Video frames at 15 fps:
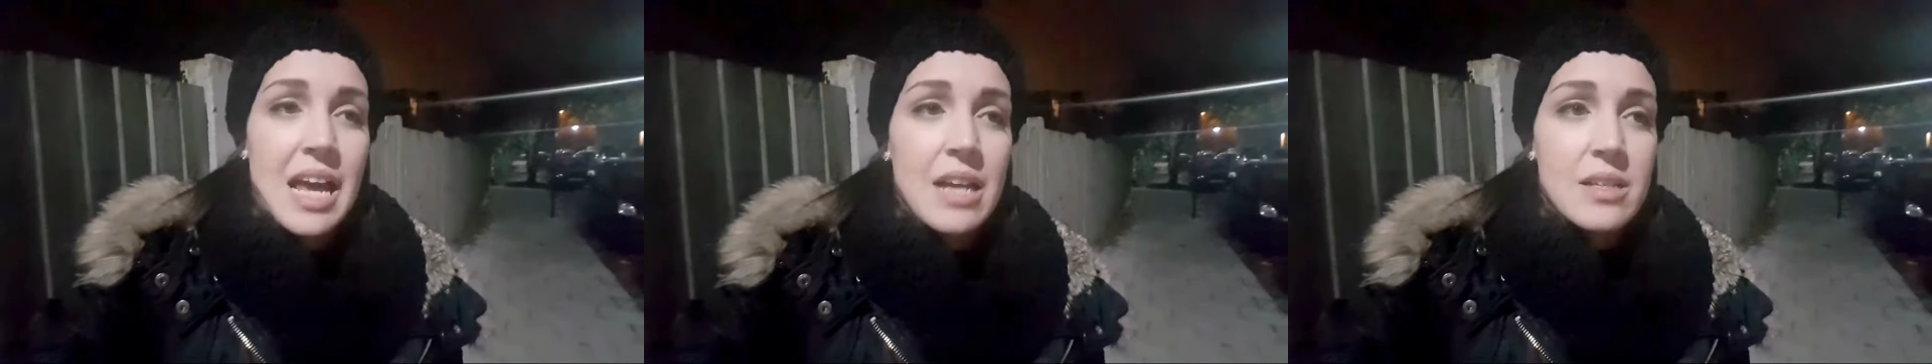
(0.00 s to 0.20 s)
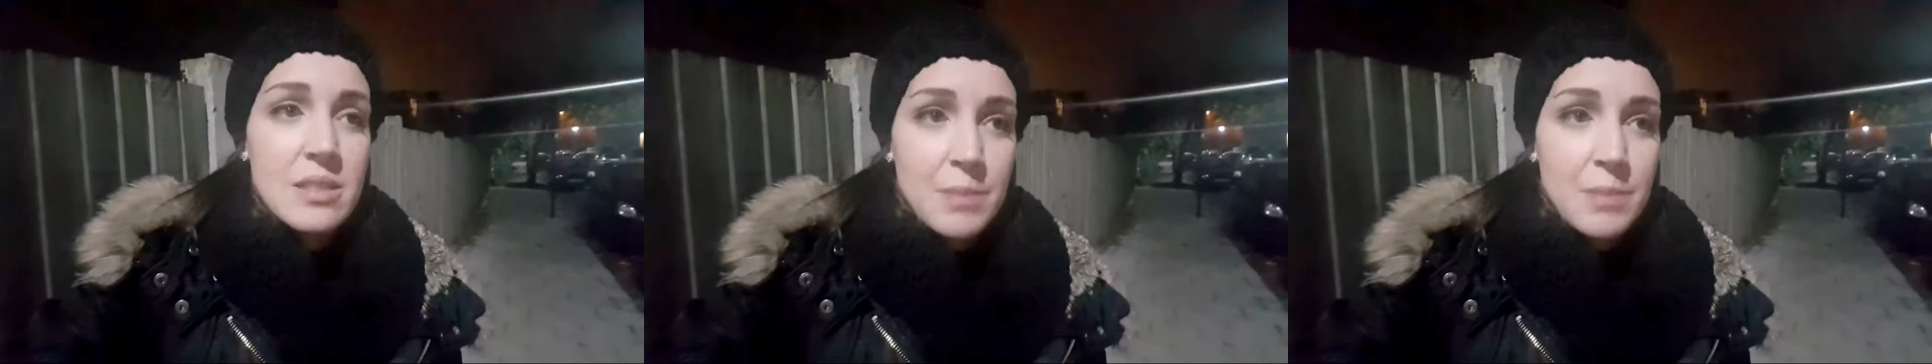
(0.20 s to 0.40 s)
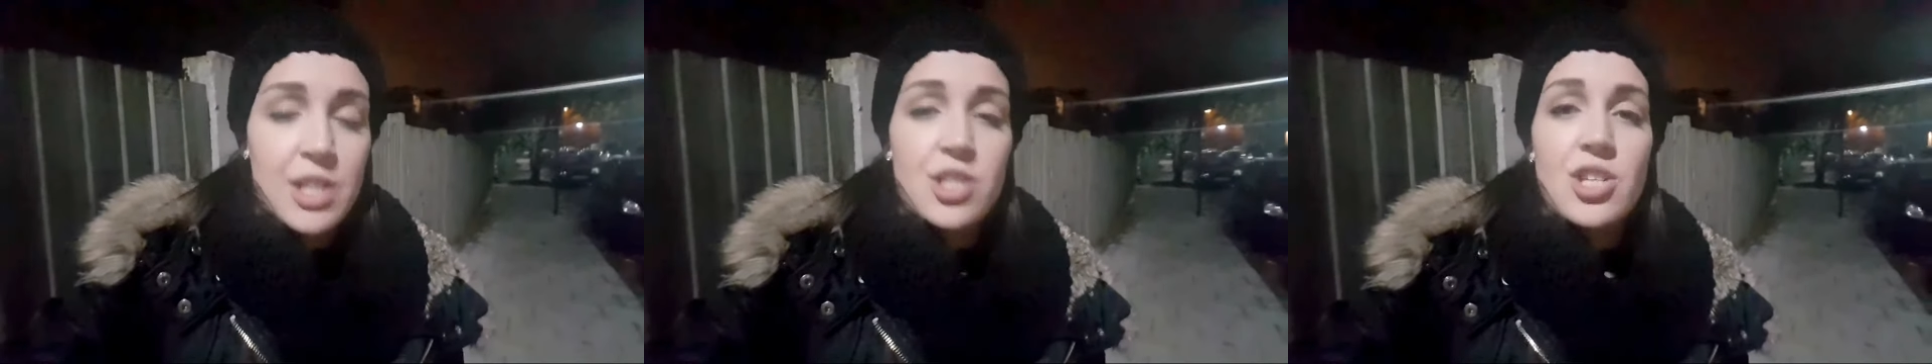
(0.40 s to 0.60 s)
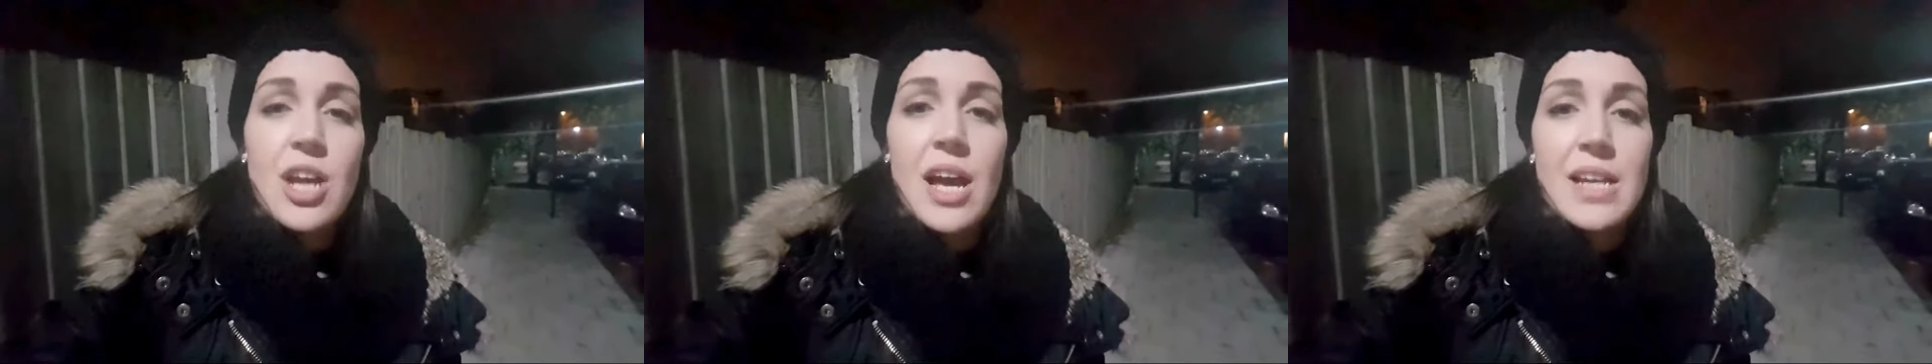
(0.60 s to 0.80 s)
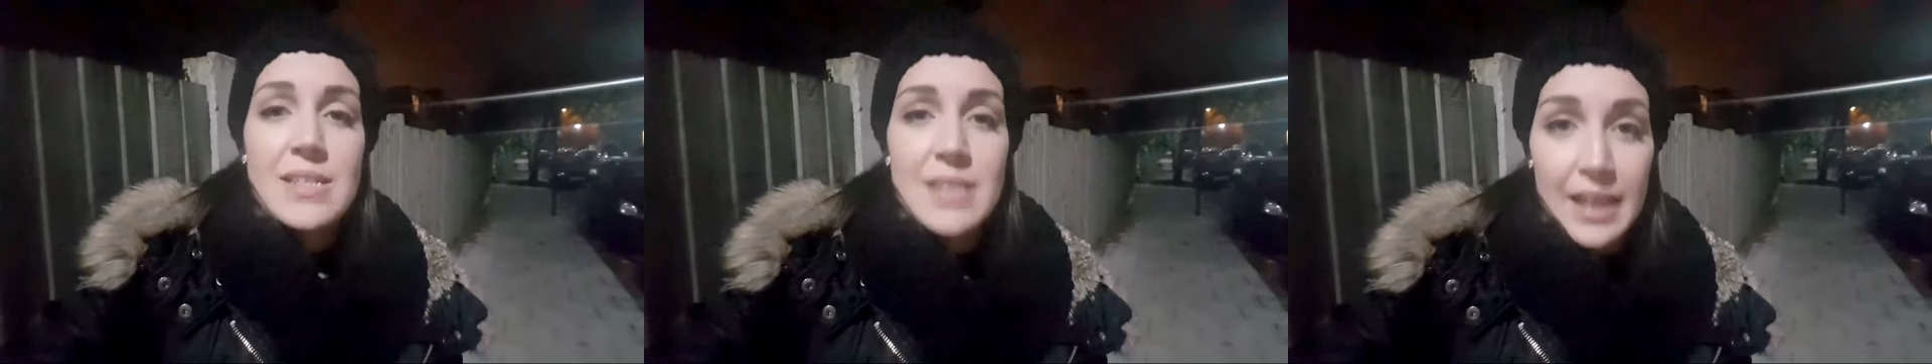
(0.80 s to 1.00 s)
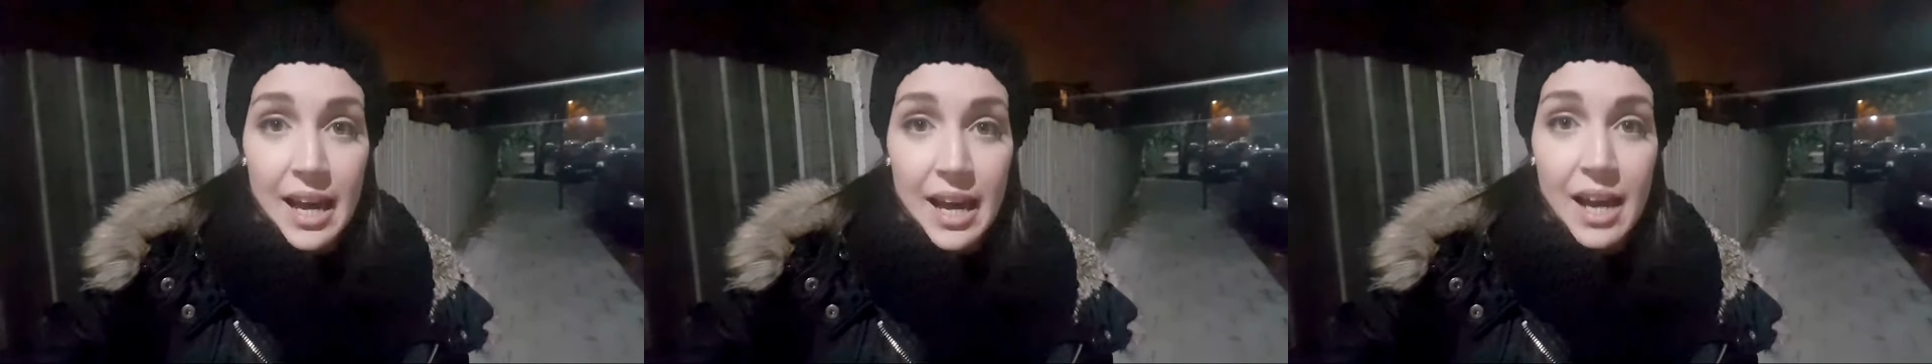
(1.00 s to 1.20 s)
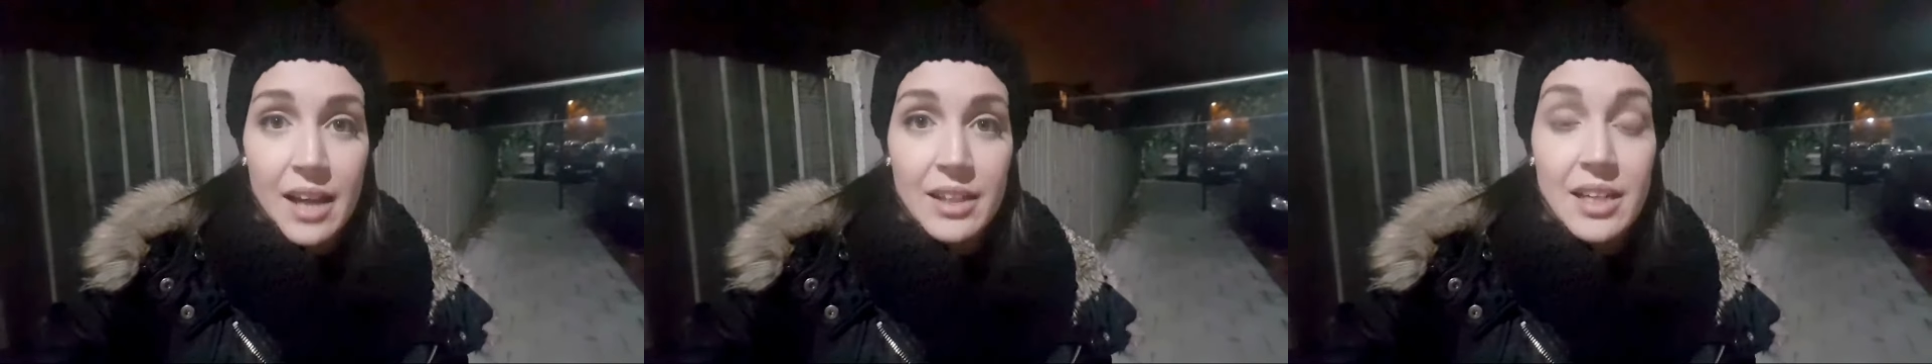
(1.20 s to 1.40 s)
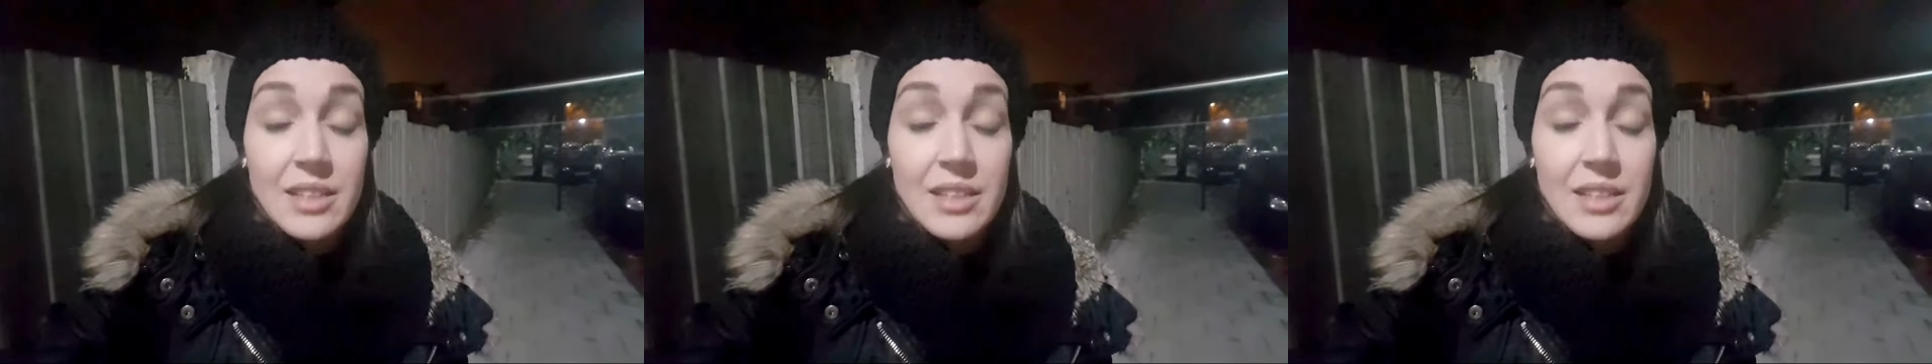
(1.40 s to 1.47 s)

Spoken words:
as much as I can,